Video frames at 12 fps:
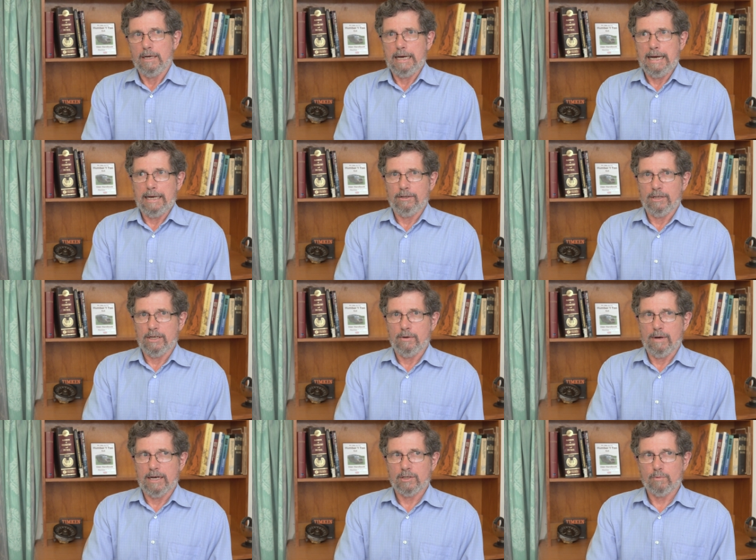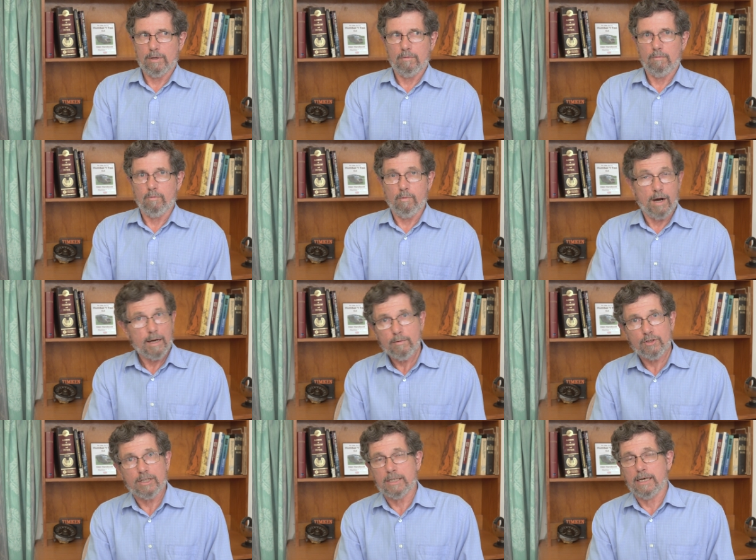And then you ask, well, why
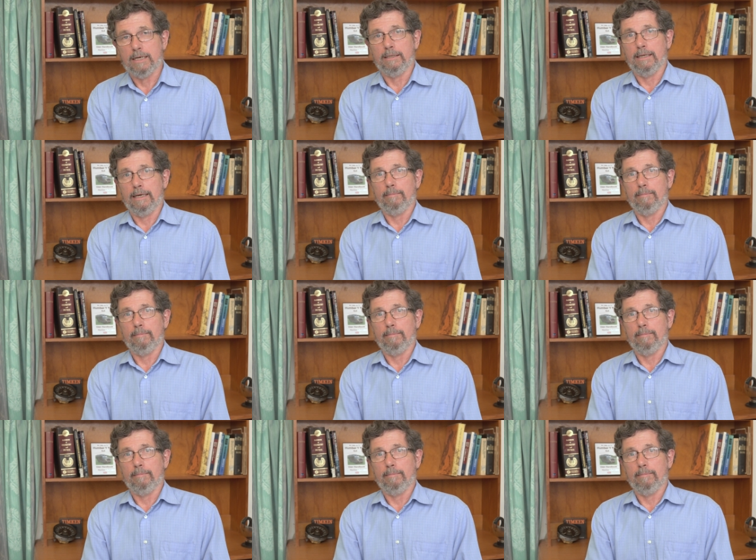was it tightened